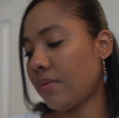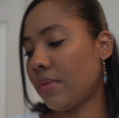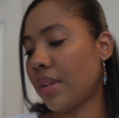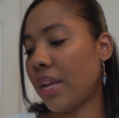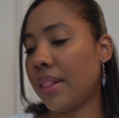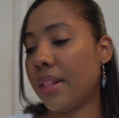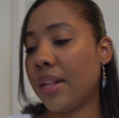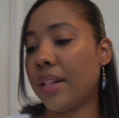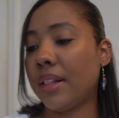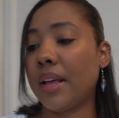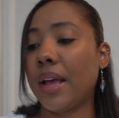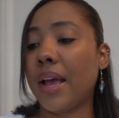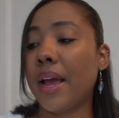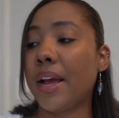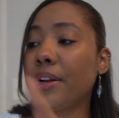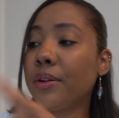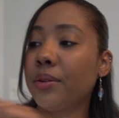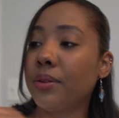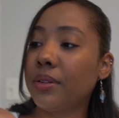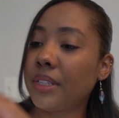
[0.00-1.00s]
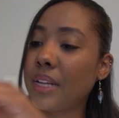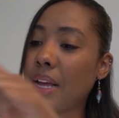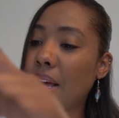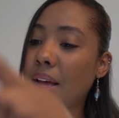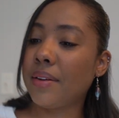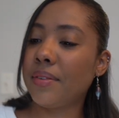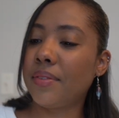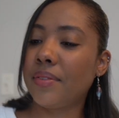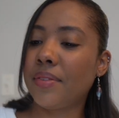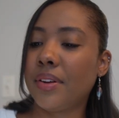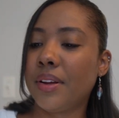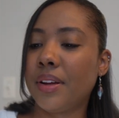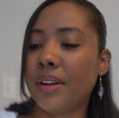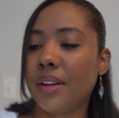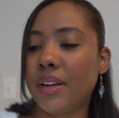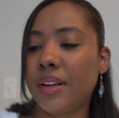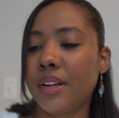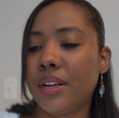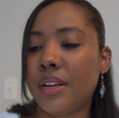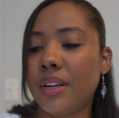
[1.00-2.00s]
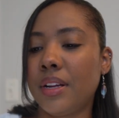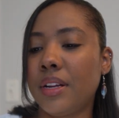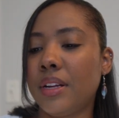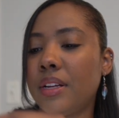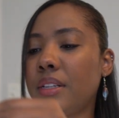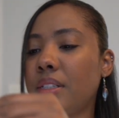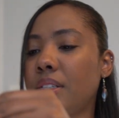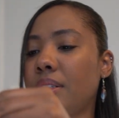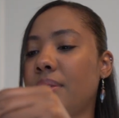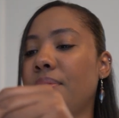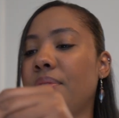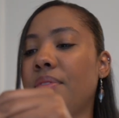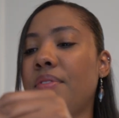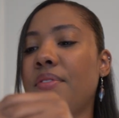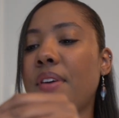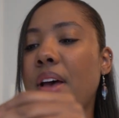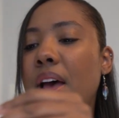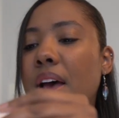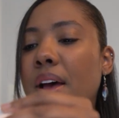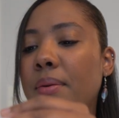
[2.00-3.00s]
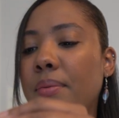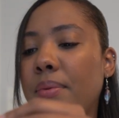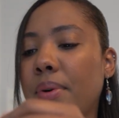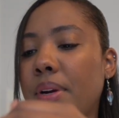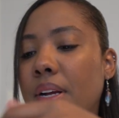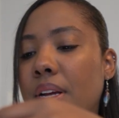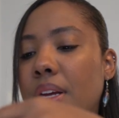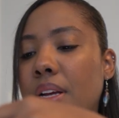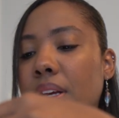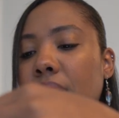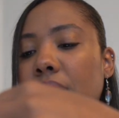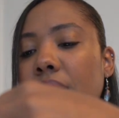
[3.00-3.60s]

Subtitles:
And then the handles have some fabric.